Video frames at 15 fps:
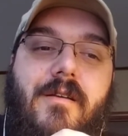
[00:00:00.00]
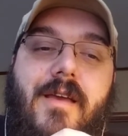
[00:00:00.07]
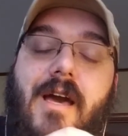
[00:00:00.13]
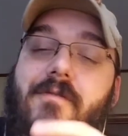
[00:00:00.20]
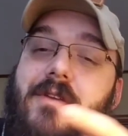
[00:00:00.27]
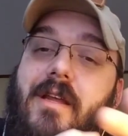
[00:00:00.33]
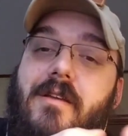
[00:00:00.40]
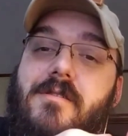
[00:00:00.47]

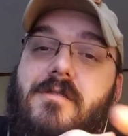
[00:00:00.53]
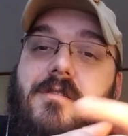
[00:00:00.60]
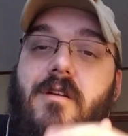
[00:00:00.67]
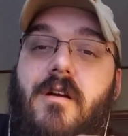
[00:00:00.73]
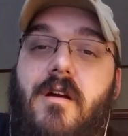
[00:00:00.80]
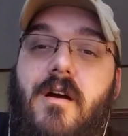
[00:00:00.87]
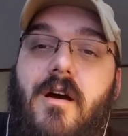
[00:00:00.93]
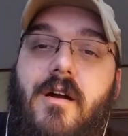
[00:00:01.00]
Gavin had his
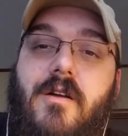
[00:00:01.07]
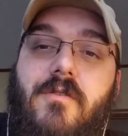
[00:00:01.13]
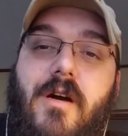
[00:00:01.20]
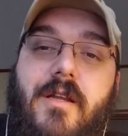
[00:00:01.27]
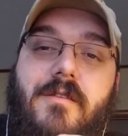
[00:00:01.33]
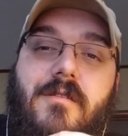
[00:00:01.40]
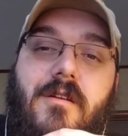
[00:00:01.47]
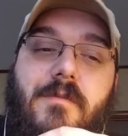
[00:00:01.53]

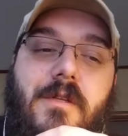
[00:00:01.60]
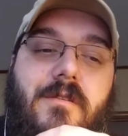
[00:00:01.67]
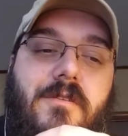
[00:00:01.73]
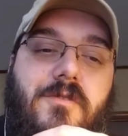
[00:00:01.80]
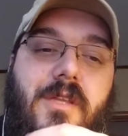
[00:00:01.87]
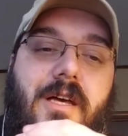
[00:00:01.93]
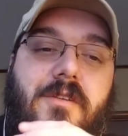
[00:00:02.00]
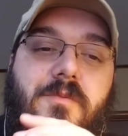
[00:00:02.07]
karate tournament
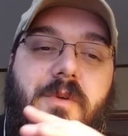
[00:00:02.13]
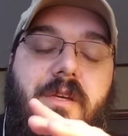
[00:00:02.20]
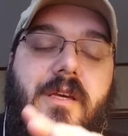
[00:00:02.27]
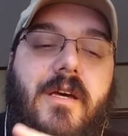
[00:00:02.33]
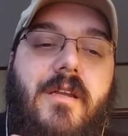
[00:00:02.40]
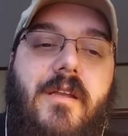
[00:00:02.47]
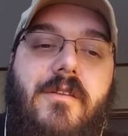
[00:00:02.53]
this last weekend.